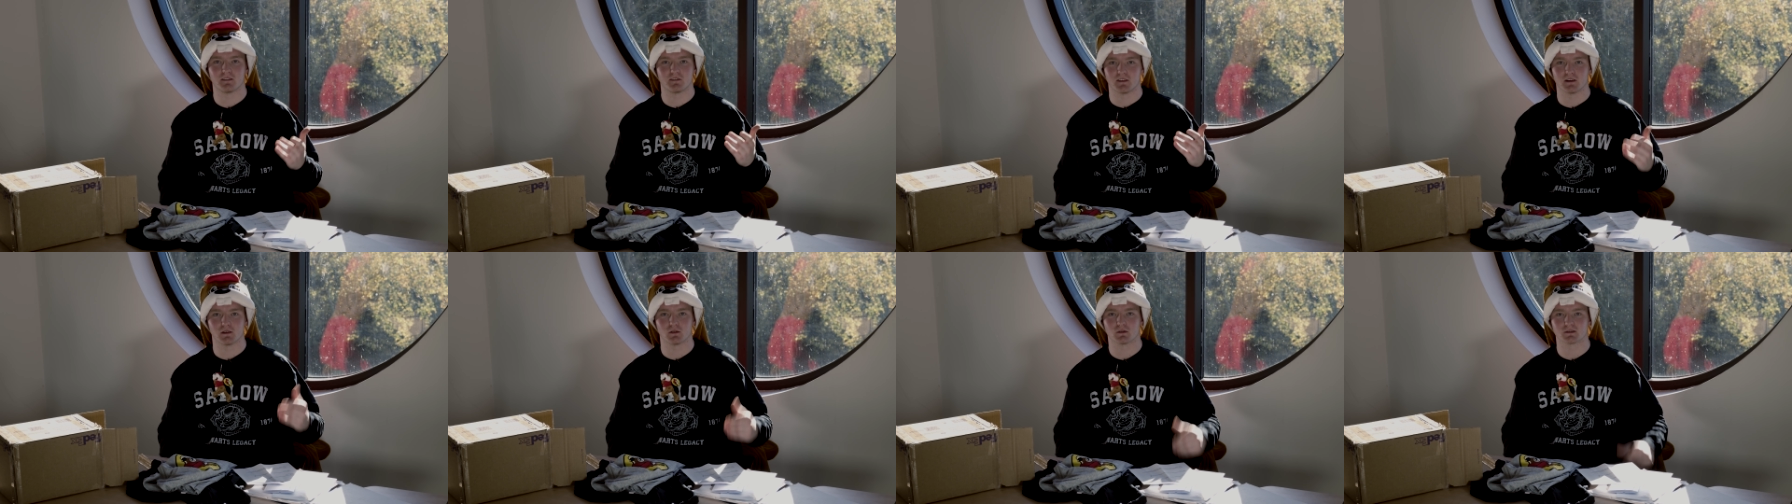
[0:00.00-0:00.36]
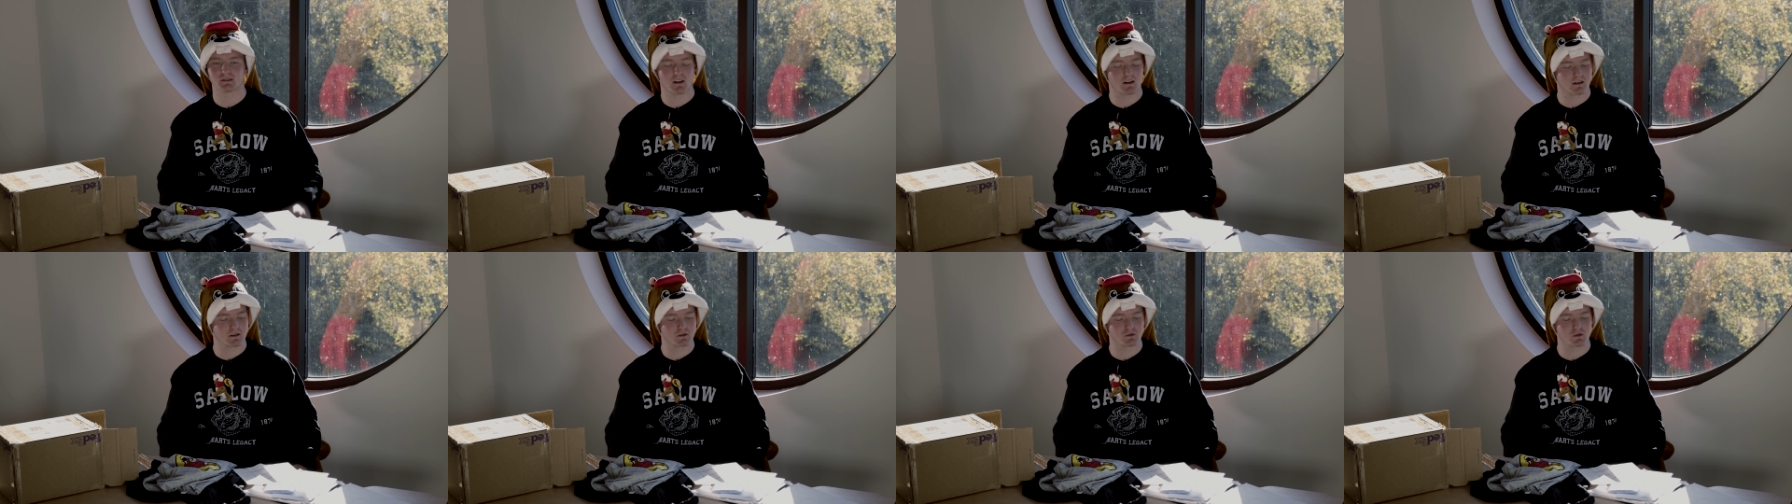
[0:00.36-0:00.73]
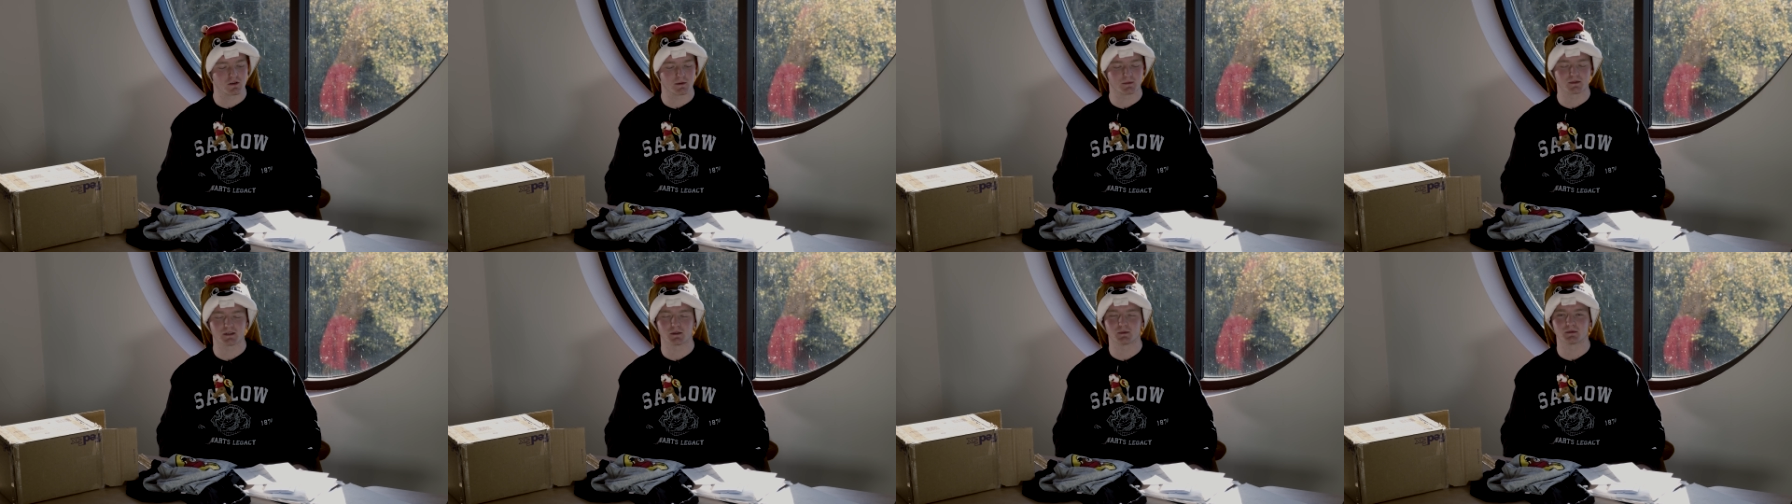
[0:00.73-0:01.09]
feels like a
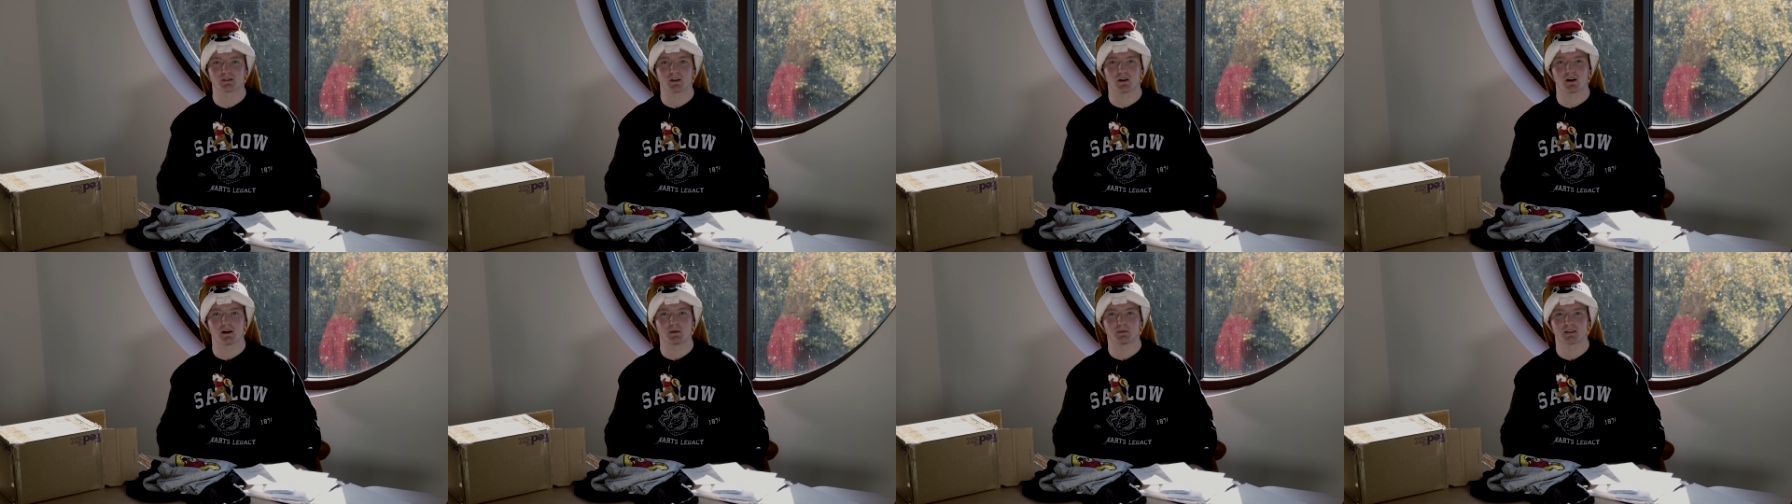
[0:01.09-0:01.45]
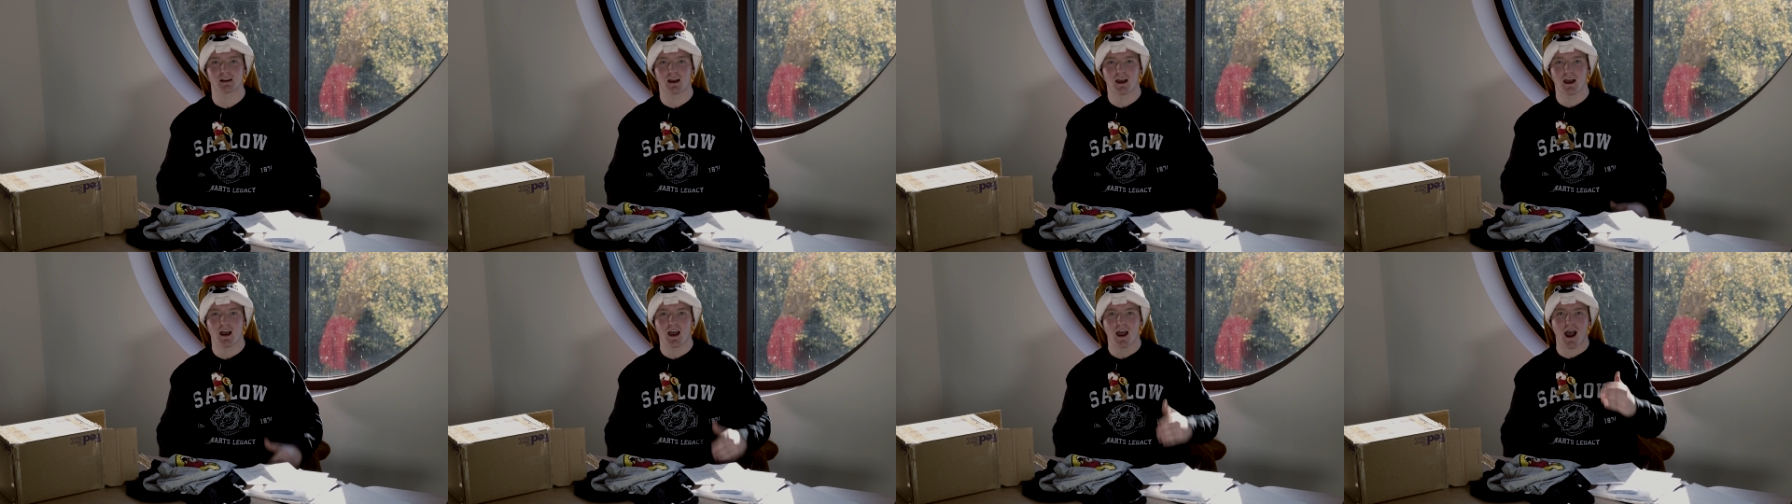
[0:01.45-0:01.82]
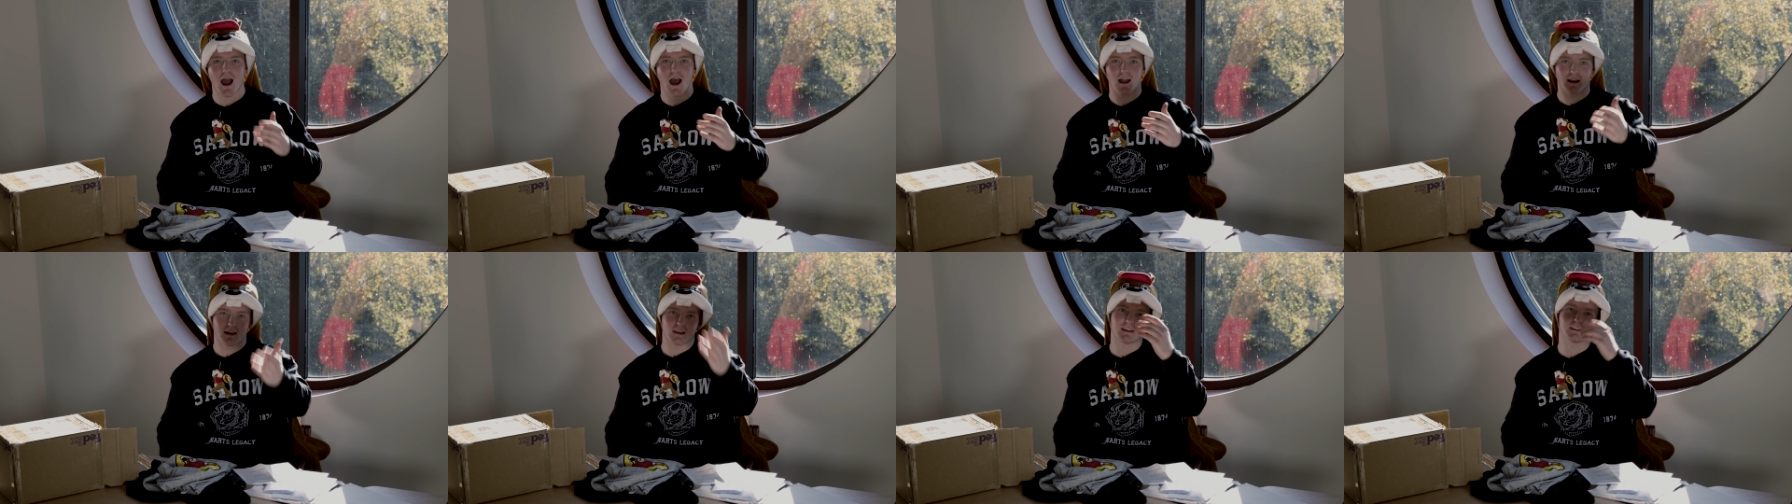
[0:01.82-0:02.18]
dream sometimes
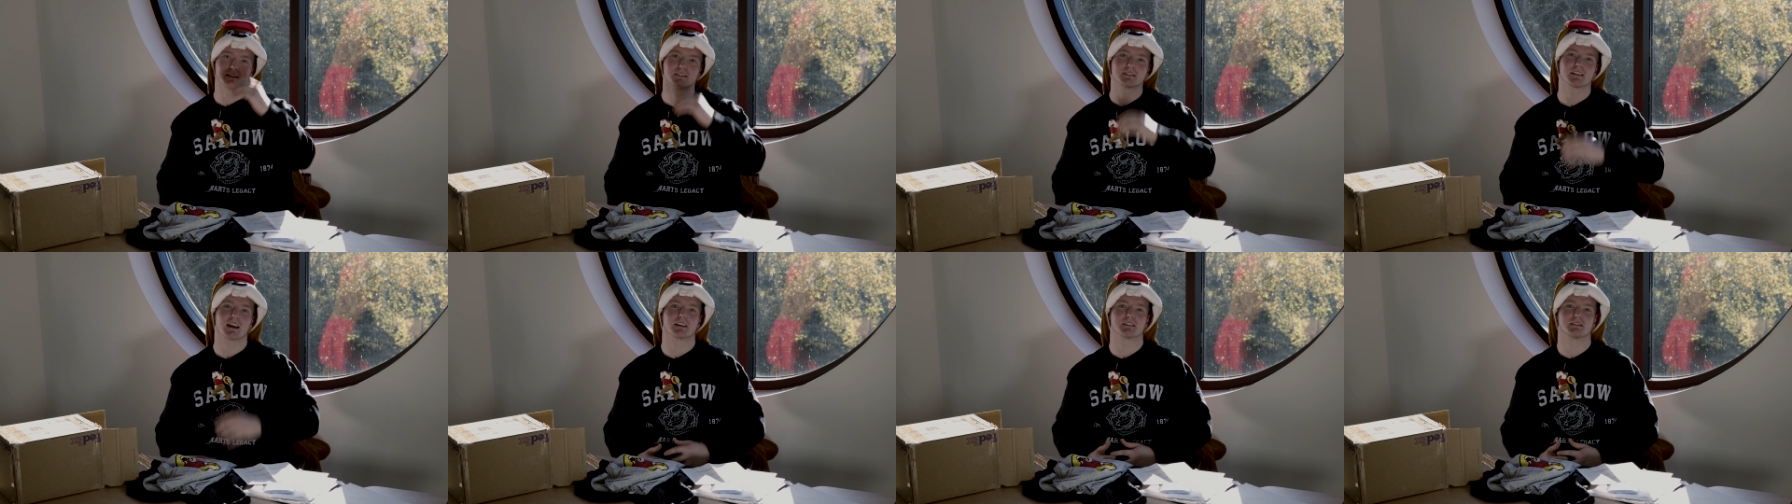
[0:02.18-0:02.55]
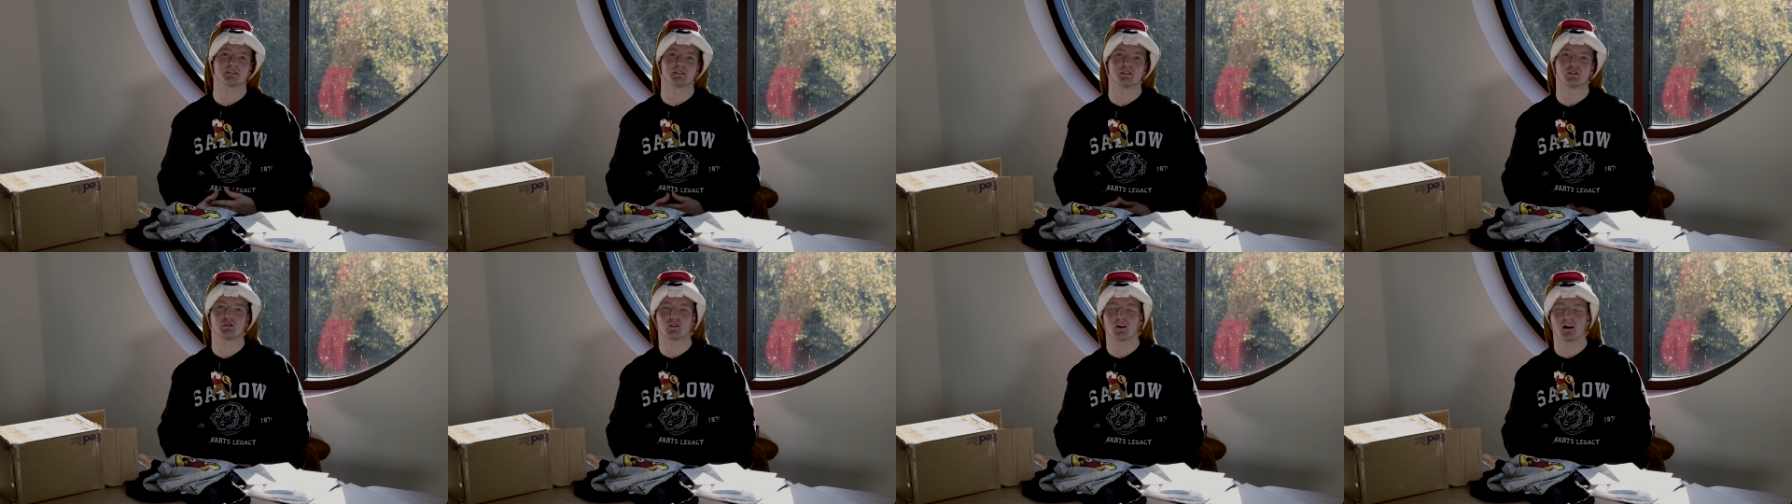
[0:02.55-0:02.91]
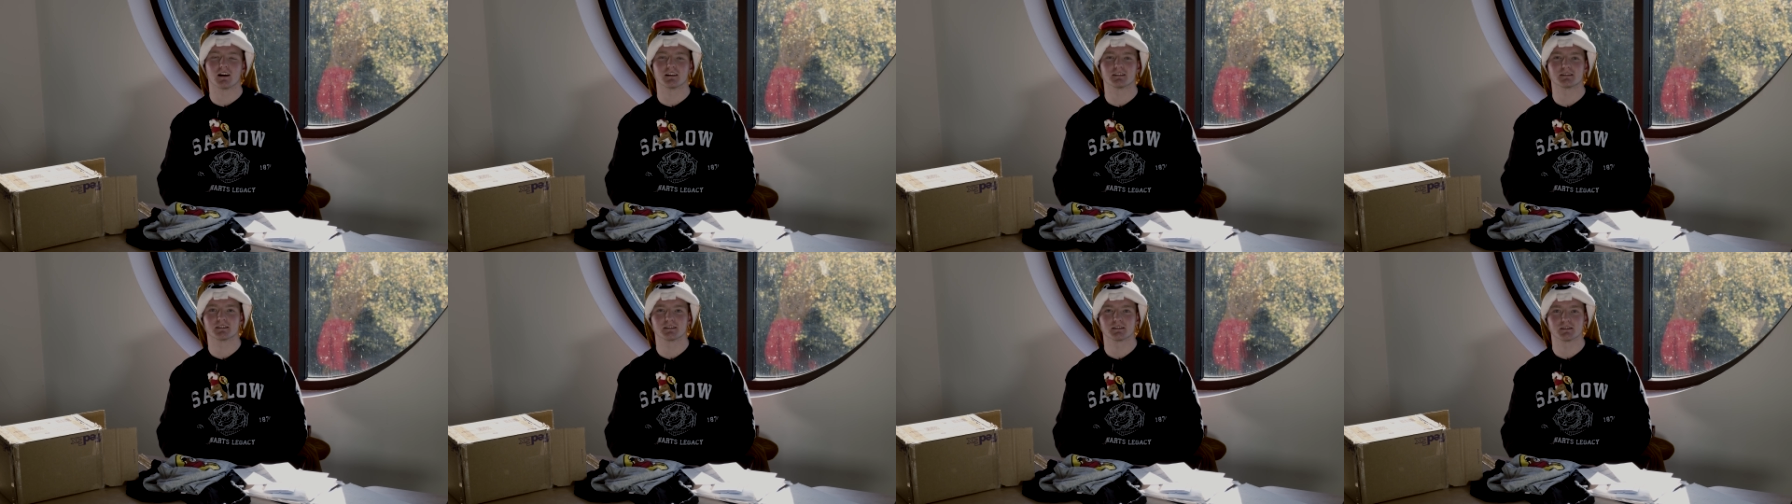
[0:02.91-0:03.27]
and it is thanks to you
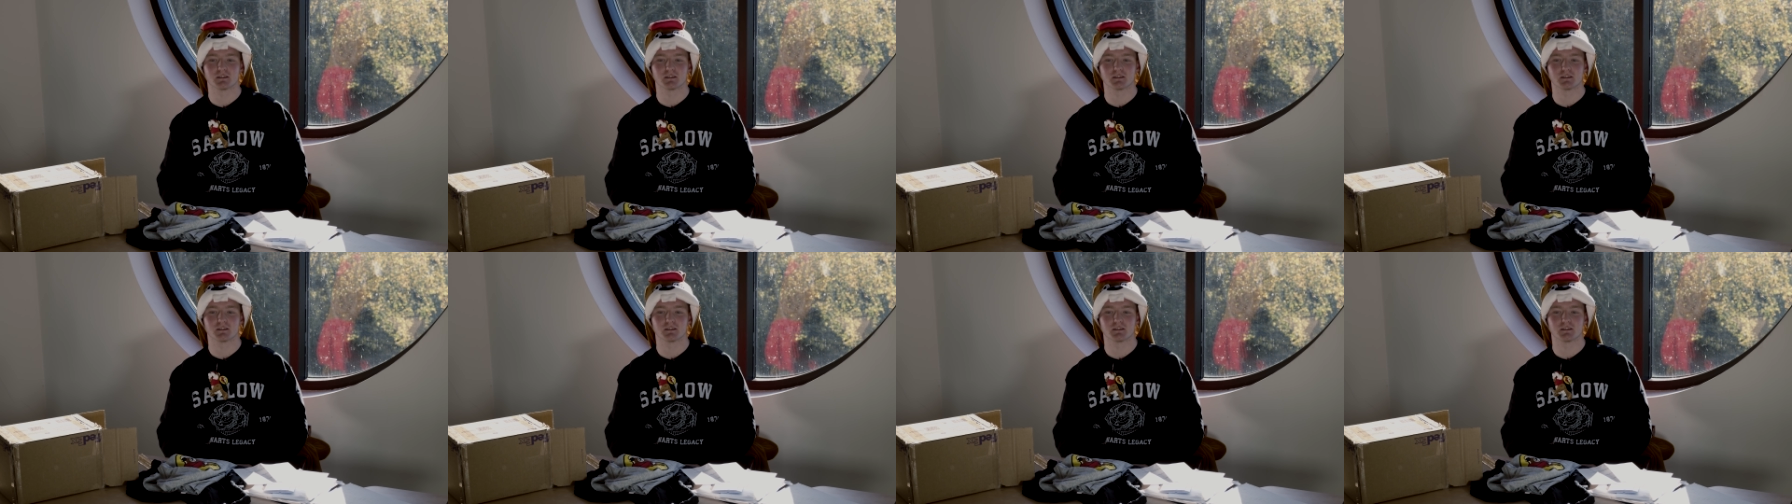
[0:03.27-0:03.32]
guys.